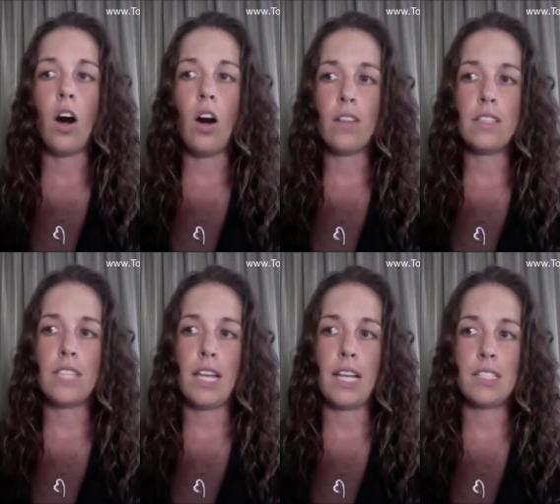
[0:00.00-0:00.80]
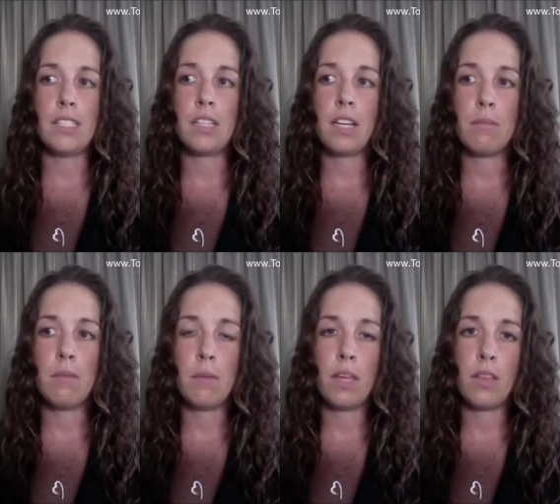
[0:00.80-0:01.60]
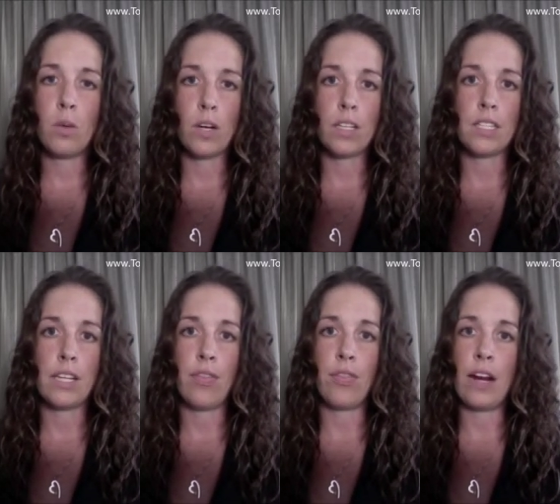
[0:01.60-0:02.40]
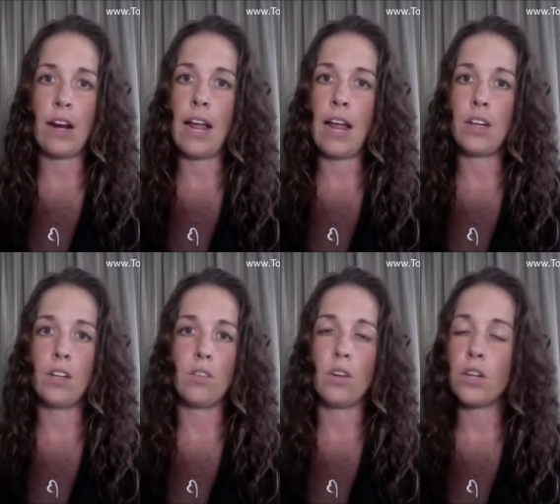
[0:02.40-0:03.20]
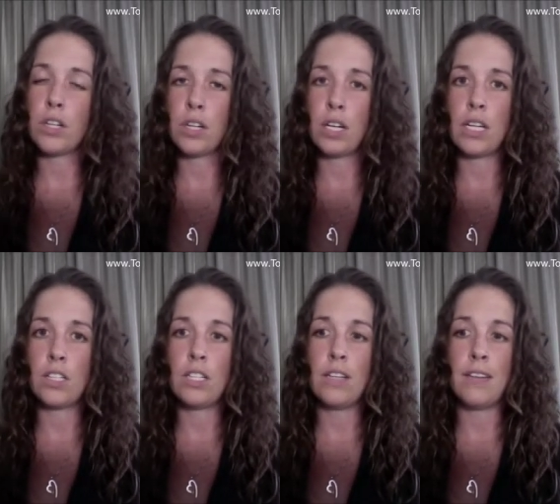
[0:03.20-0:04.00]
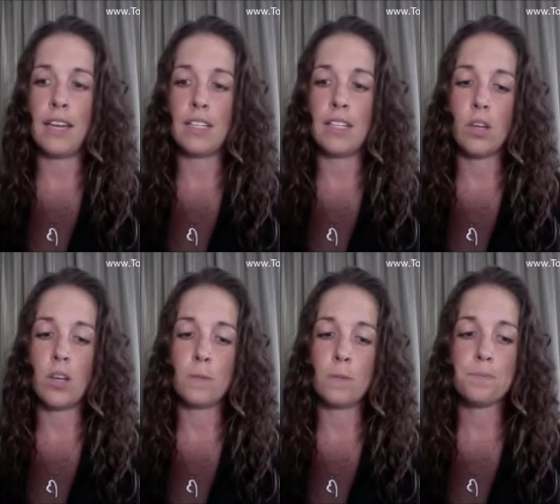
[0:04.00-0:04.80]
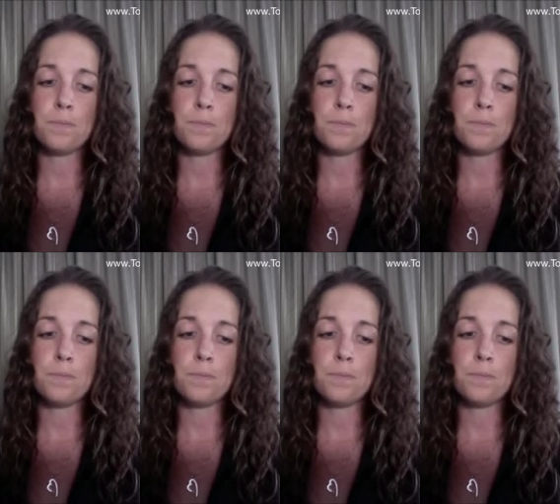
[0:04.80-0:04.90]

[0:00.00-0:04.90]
all it takes is the commitment and the work to get there, and you're going to achieve it. And so